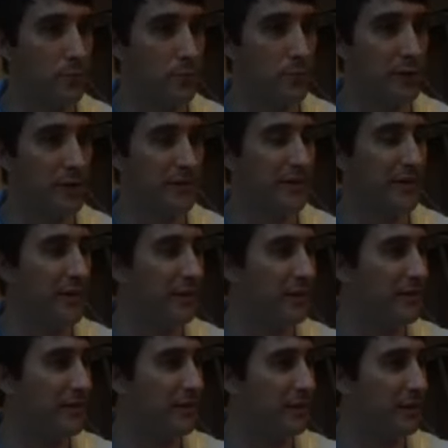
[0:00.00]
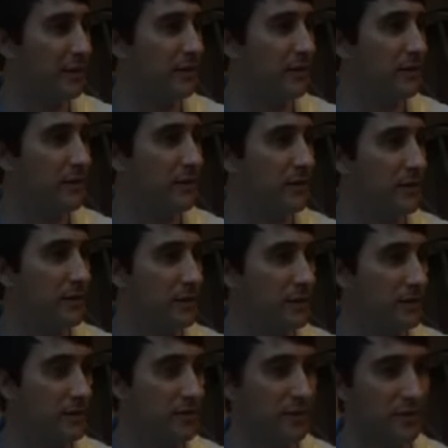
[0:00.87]
when it's easy to
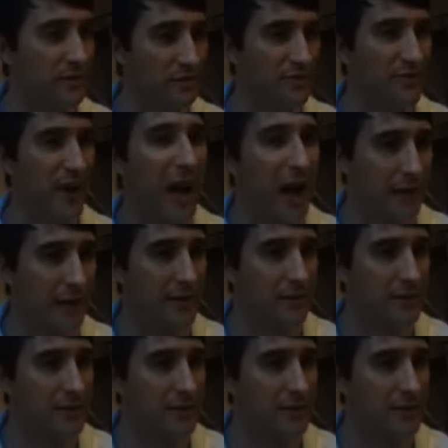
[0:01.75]
just fight.